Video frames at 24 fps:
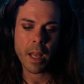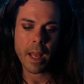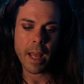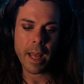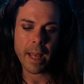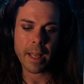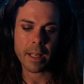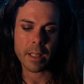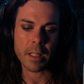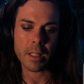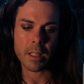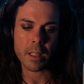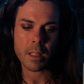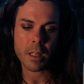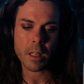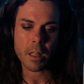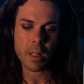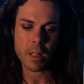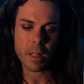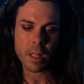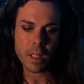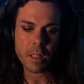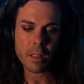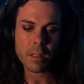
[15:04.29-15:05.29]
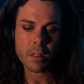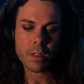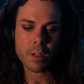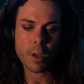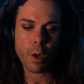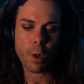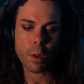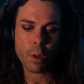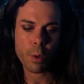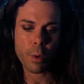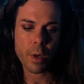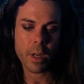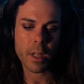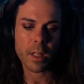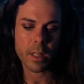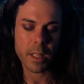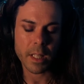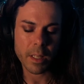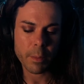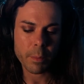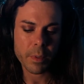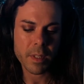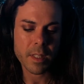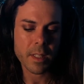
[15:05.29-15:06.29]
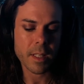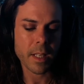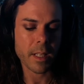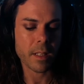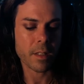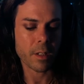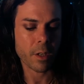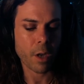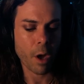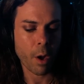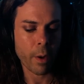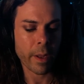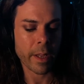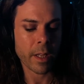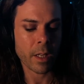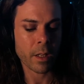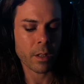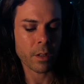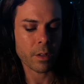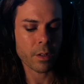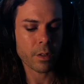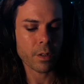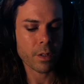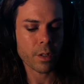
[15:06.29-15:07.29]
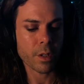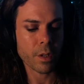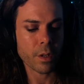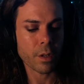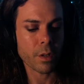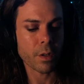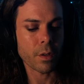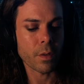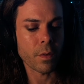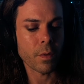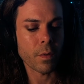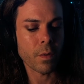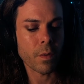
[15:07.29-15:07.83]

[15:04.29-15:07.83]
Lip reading: And this solar eclipse is going to